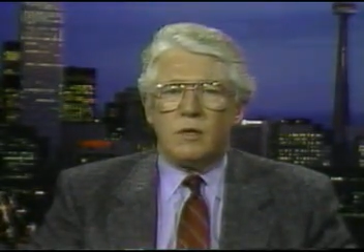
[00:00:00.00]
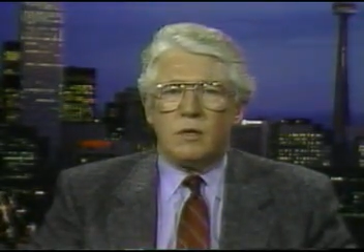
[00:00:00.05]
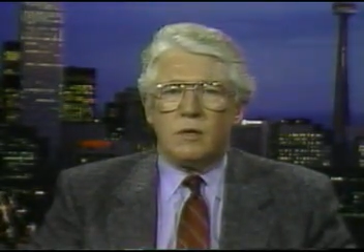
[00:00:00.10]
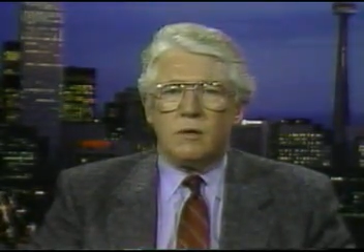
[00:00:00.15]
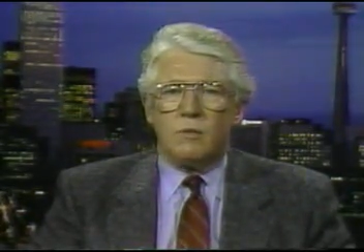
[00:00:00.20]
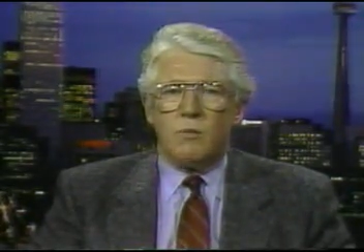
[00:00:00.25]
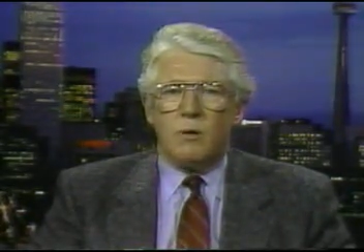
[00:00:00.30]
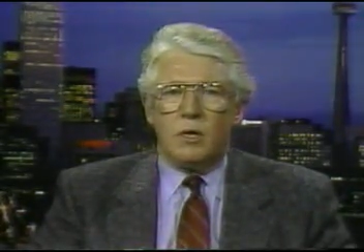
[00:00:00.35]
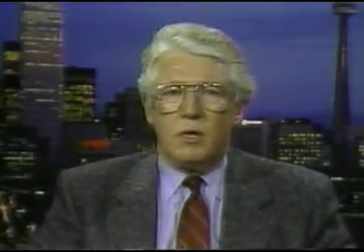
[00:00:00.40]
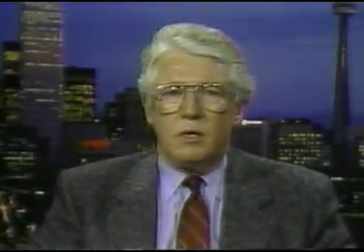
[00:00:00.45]

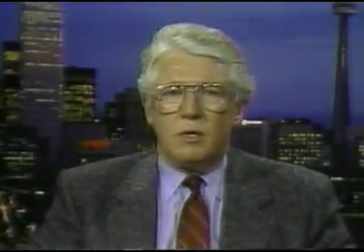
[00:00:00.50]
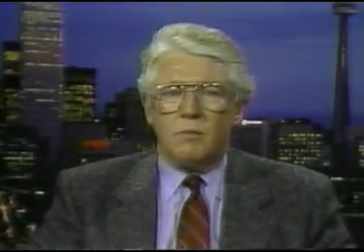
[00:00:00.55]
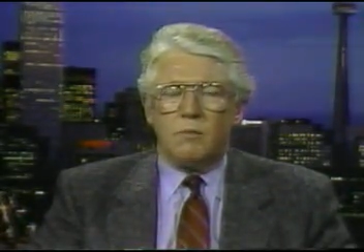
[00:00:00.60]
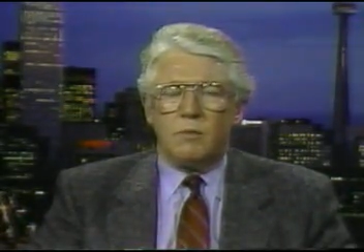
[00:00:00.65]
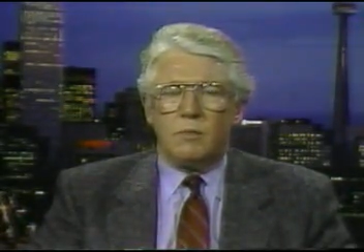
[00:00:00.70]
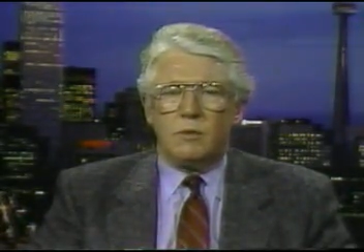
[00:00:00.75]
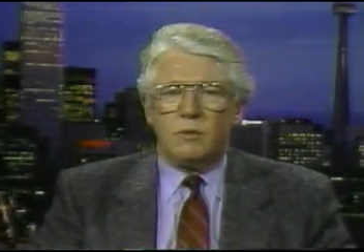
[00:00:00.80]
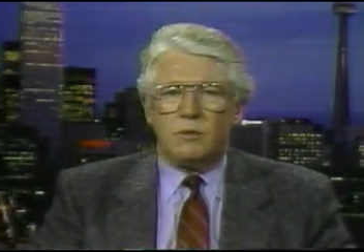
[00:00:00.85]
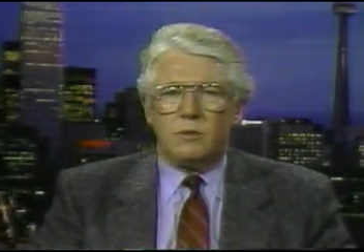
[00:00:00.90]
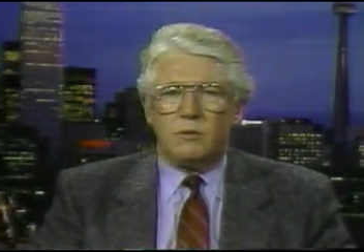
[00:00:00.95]
One of
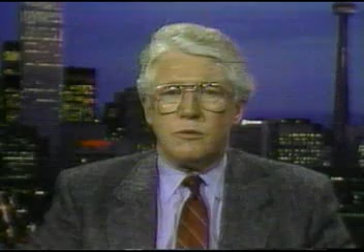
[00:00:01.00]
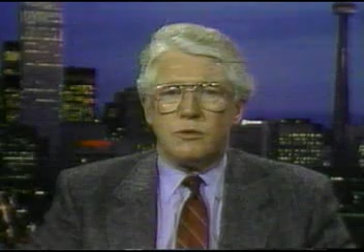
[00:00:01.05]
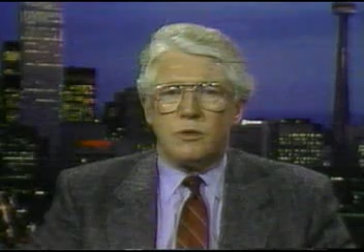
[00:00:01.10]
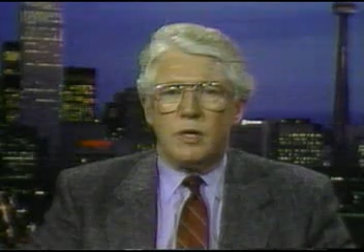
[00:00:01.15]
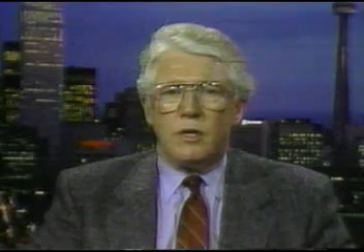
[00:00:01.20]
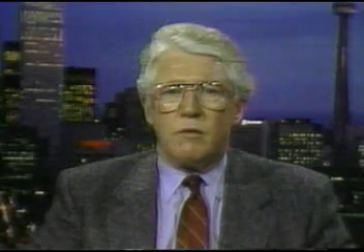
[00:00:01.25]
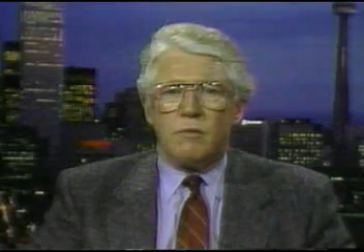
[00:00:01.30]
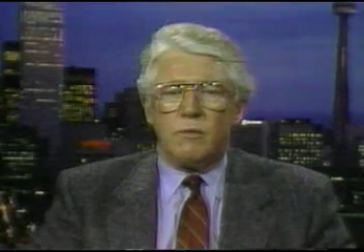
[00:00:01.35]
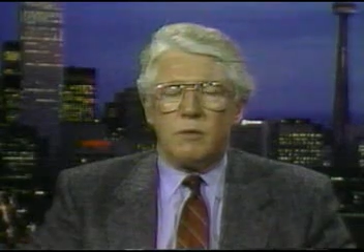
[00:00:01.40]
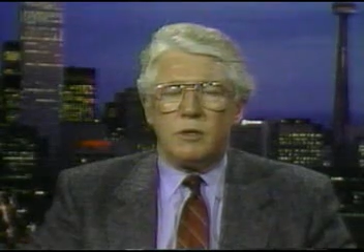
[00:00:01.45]
them to
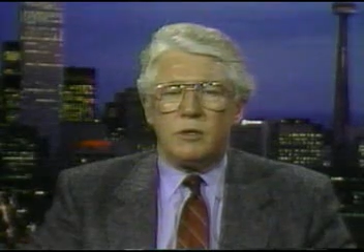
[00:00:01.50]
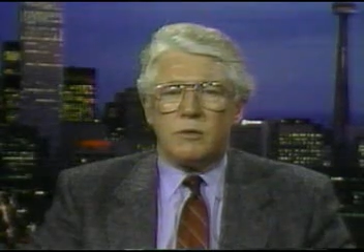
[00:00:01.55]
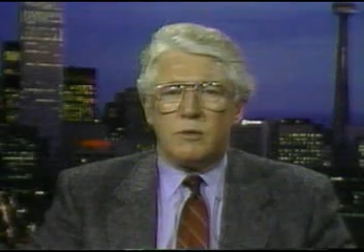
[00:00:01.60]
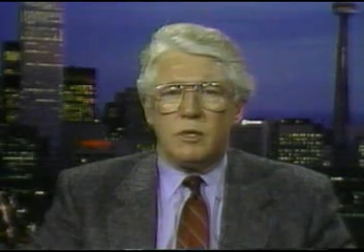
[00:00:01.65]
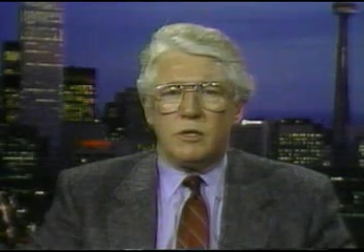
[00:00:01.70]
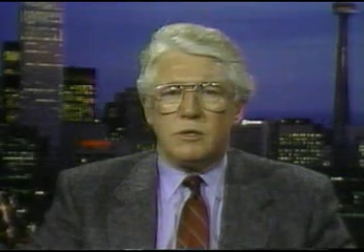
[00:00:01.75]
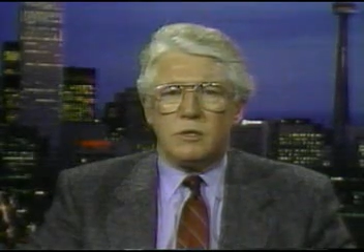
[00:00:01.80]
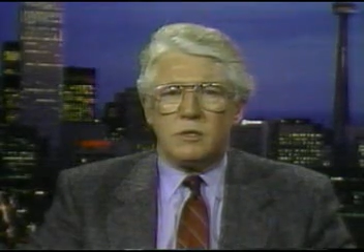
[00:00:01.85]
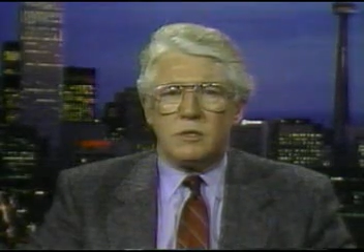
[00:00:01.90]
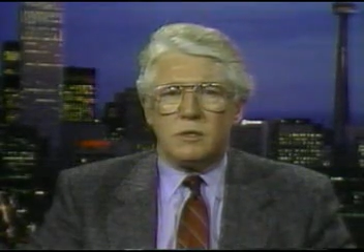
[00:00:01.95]
try to
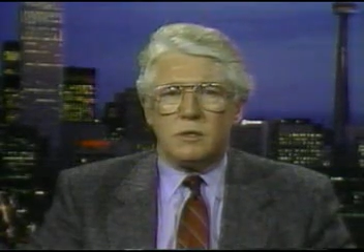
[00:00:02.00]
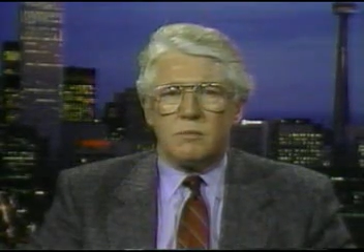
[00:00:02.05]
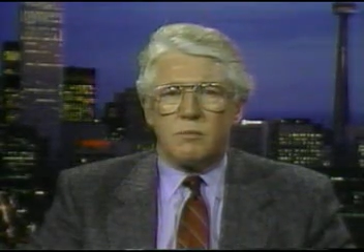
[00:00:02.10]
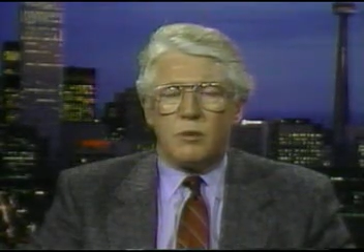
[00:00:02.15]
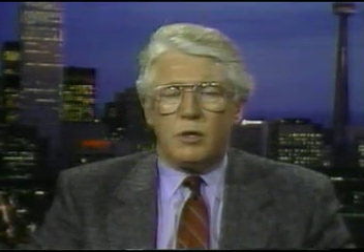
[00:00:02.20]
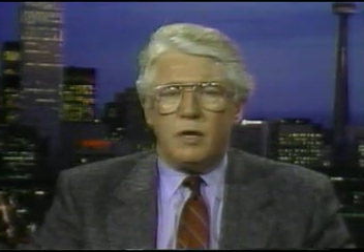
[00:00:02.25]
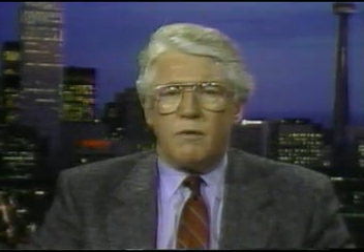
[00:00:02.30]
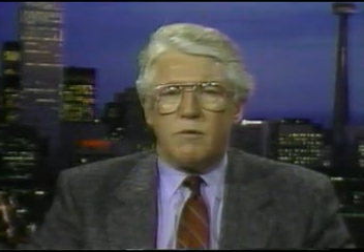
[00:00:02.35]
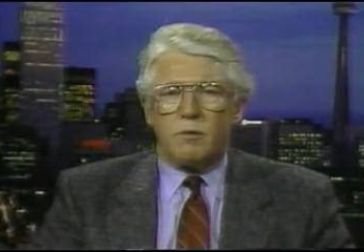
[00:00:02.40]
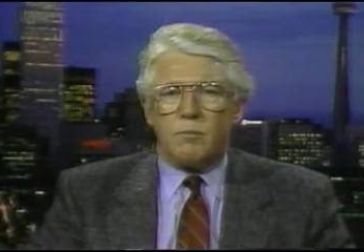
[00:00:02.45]
interest
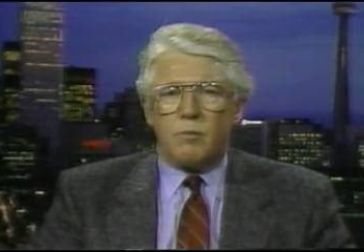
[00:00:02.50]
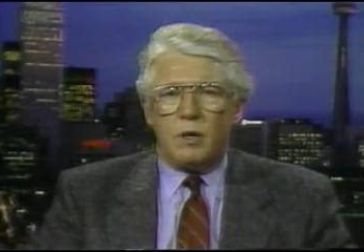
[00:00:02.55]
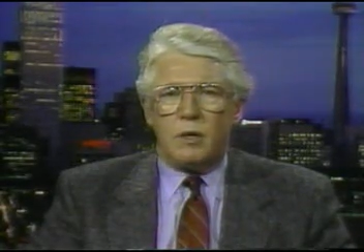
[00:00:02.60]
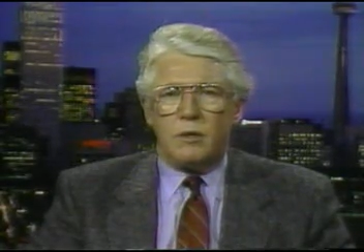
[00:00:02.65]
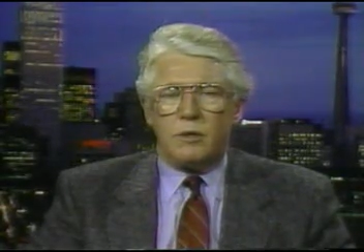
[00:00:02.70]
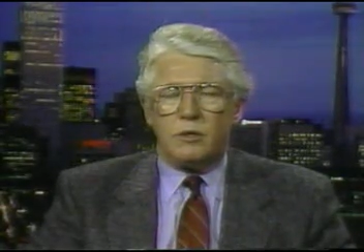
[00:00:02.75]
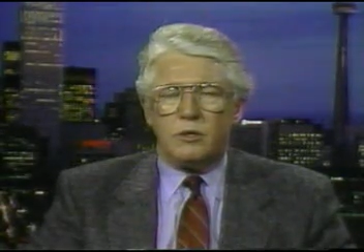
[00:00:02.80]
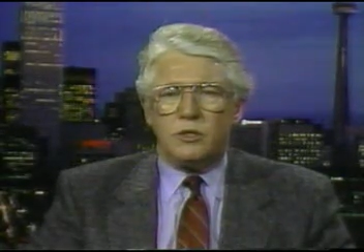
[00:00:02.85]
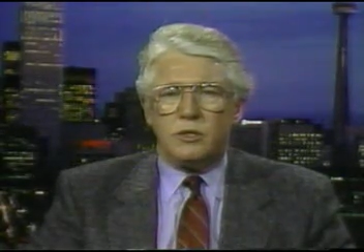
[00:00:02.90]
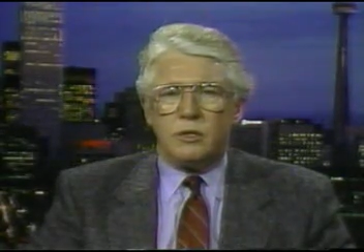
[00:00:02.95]
private
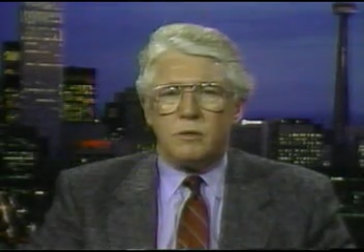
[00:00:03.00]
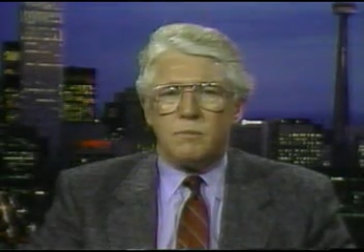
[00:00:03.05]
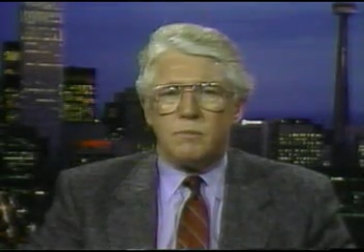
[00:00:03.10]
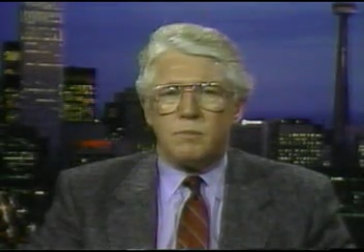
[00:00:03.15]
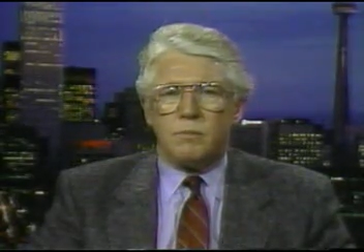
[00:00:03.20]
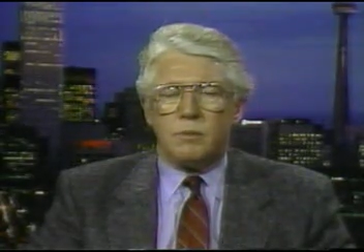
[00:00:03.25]
partnership,